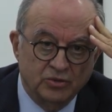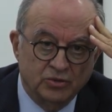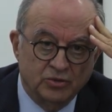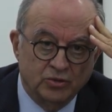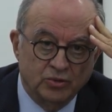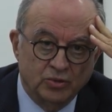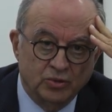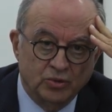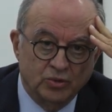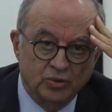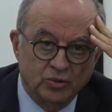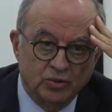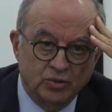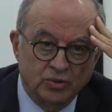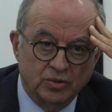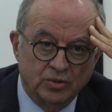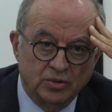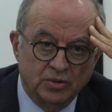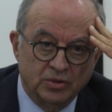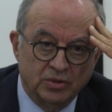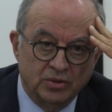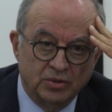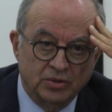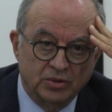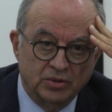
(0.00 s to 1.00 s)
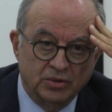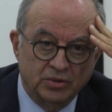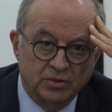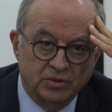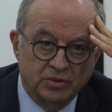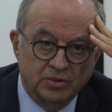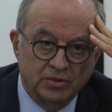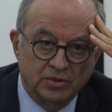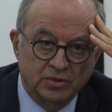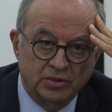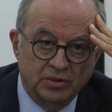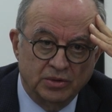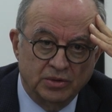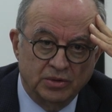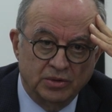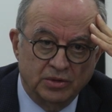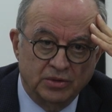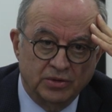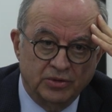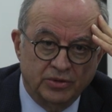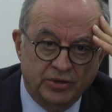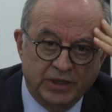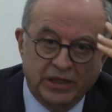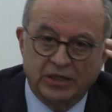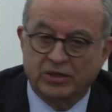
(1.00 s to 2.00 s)
to
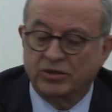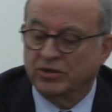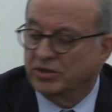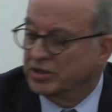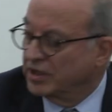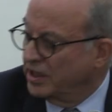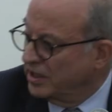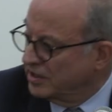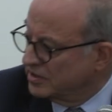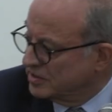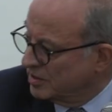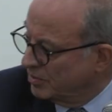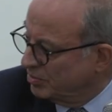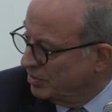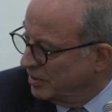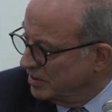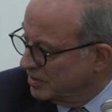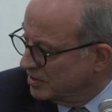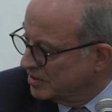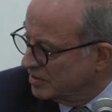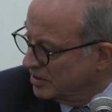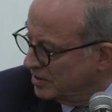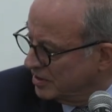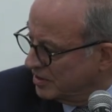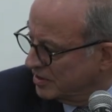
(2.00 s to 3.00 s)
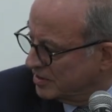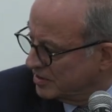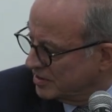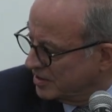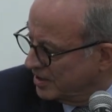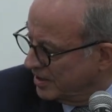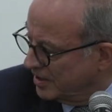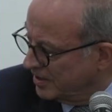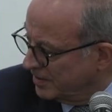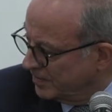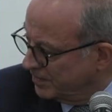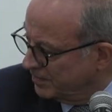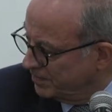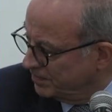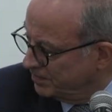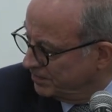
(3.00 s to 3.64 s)
recognize a Palestinian state,